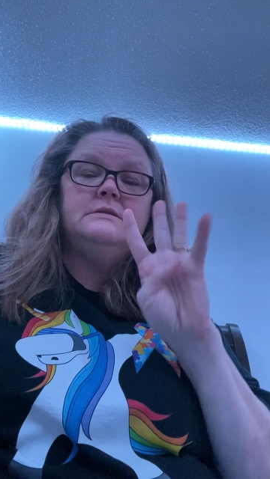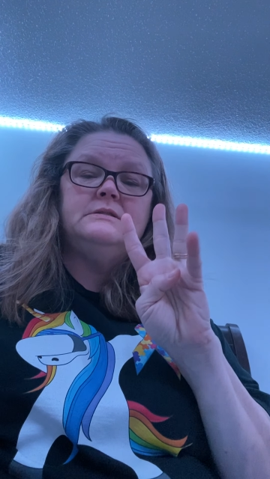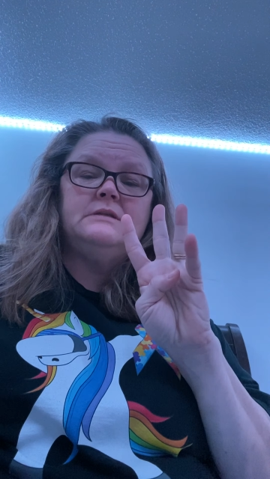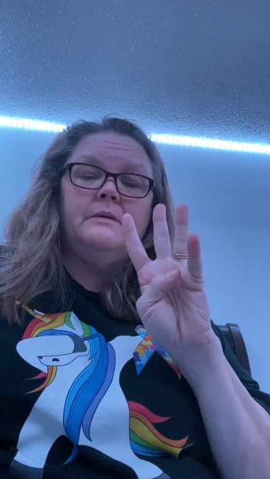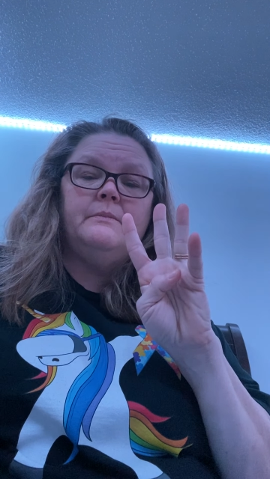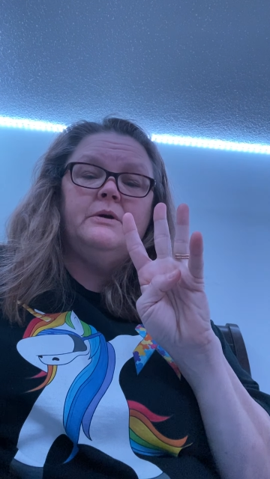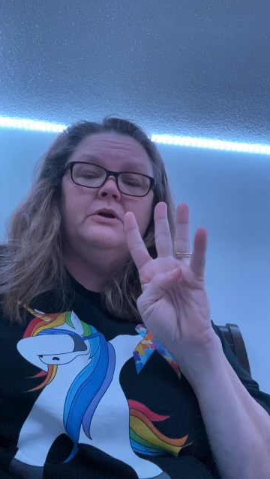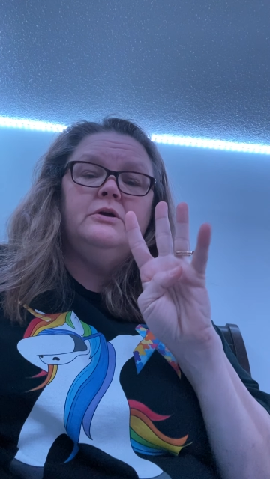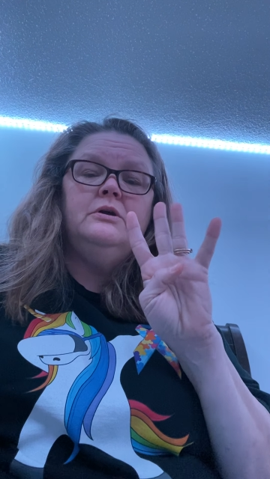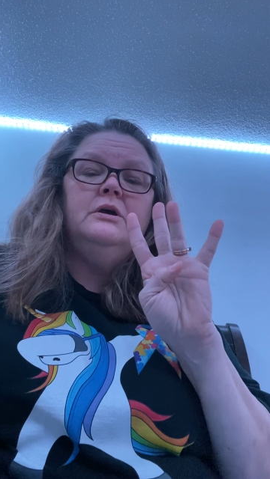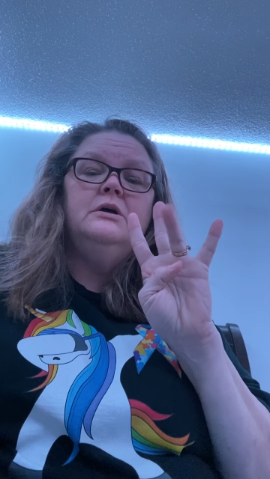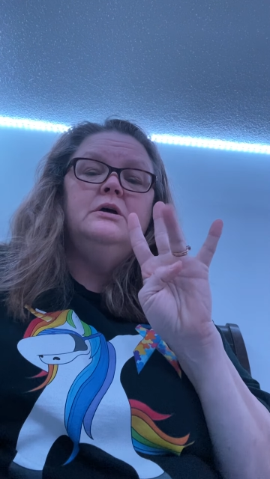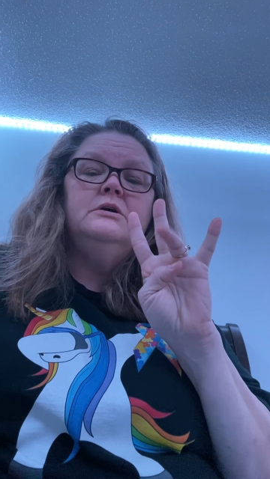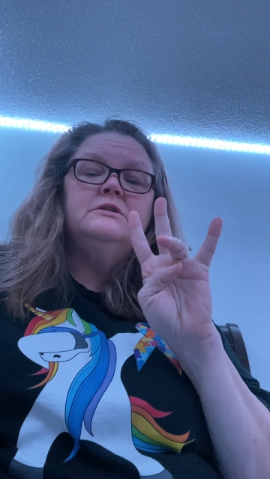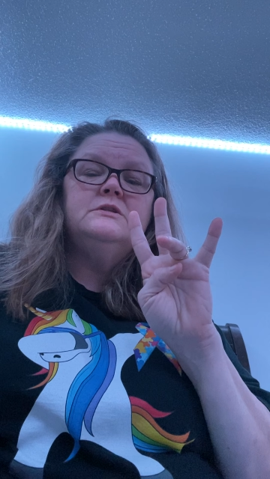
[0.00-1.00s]
Summer,
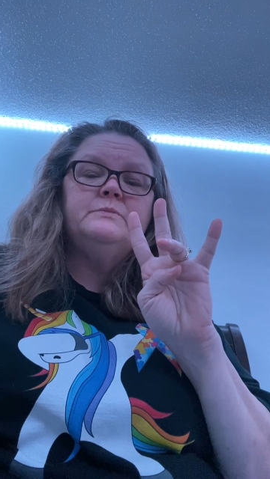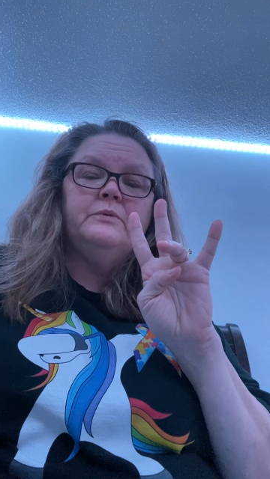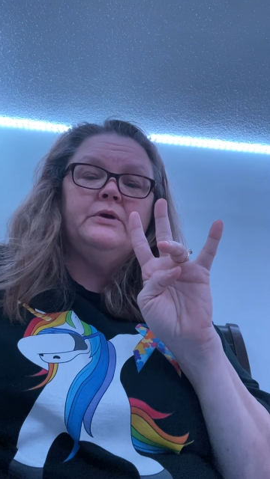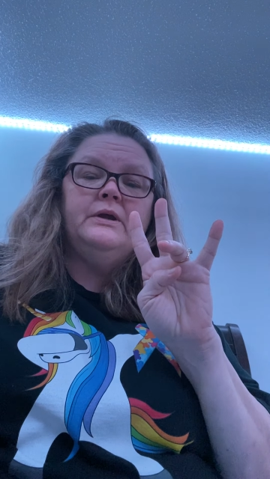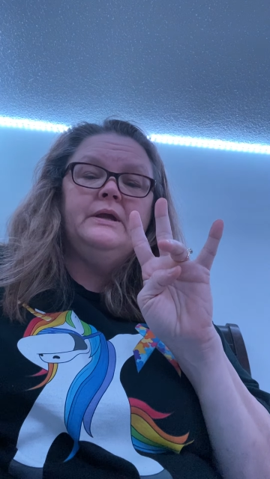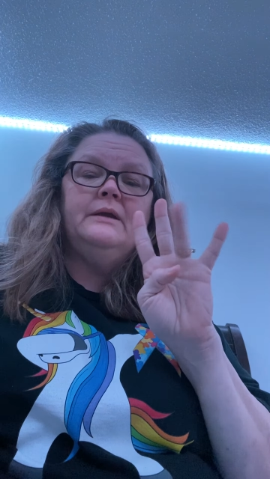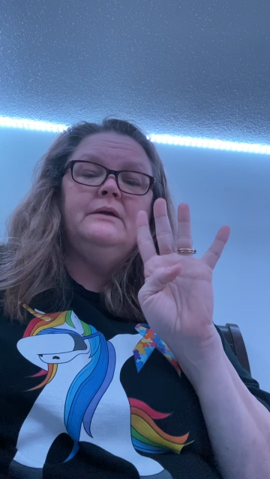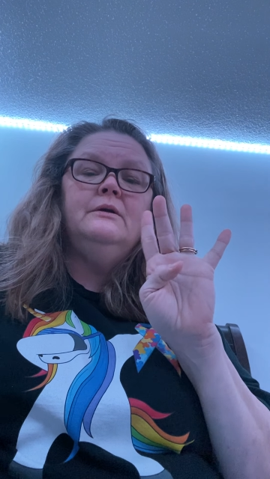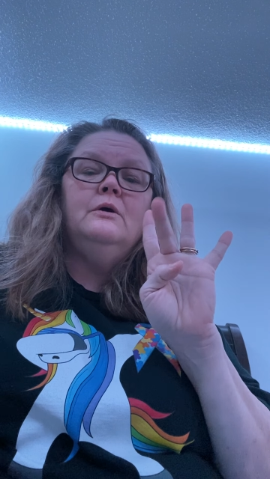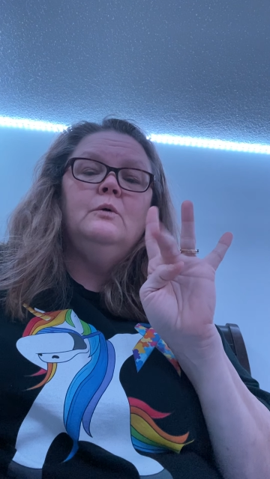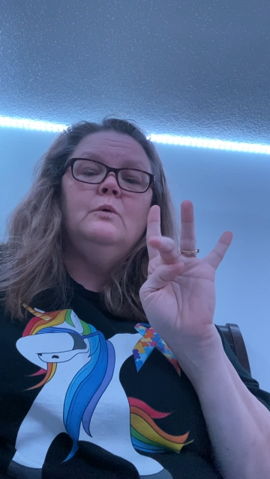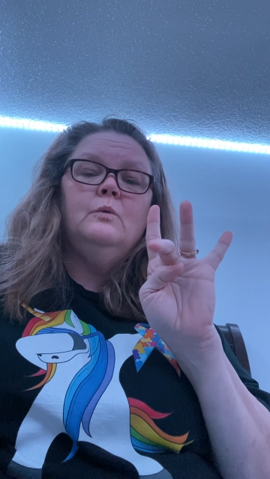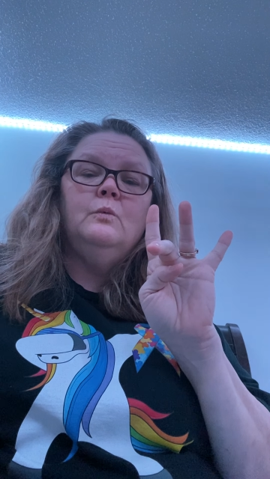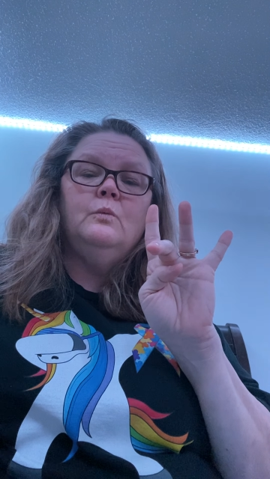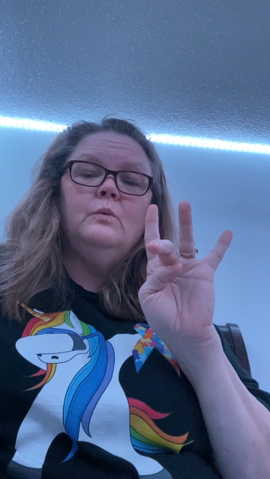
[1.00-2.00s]
spring,
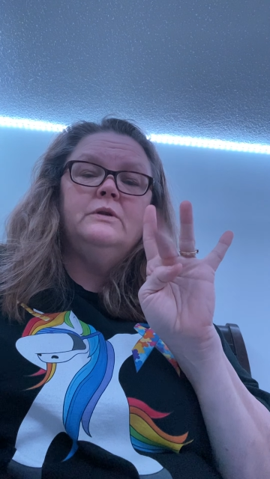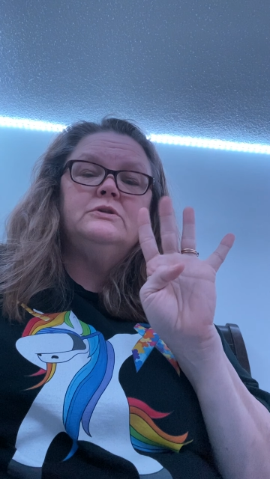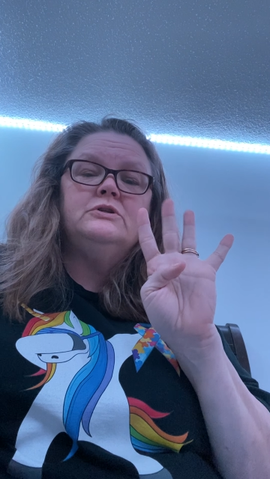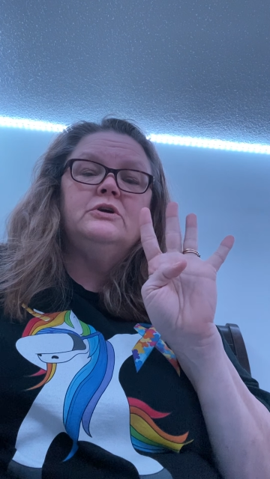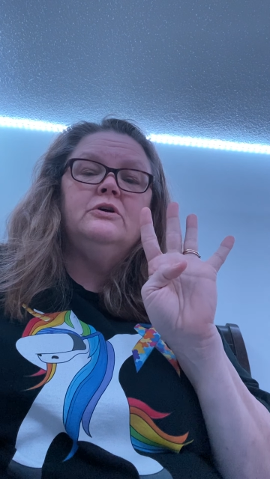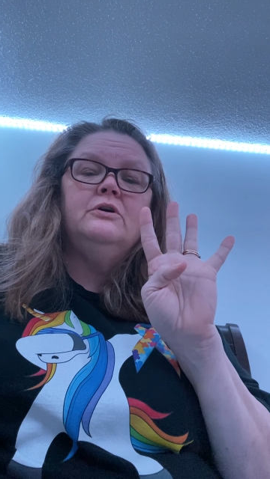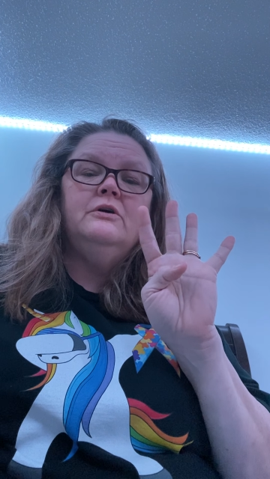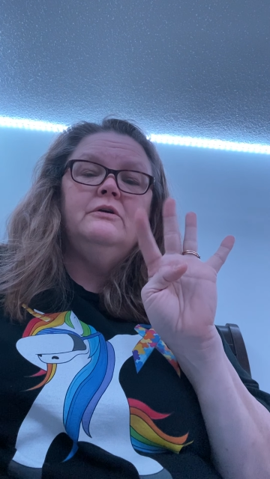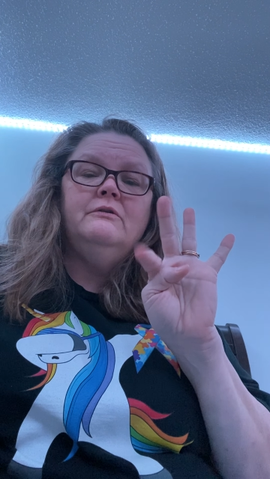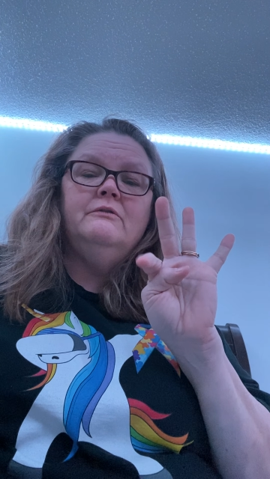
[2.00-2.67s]
winter,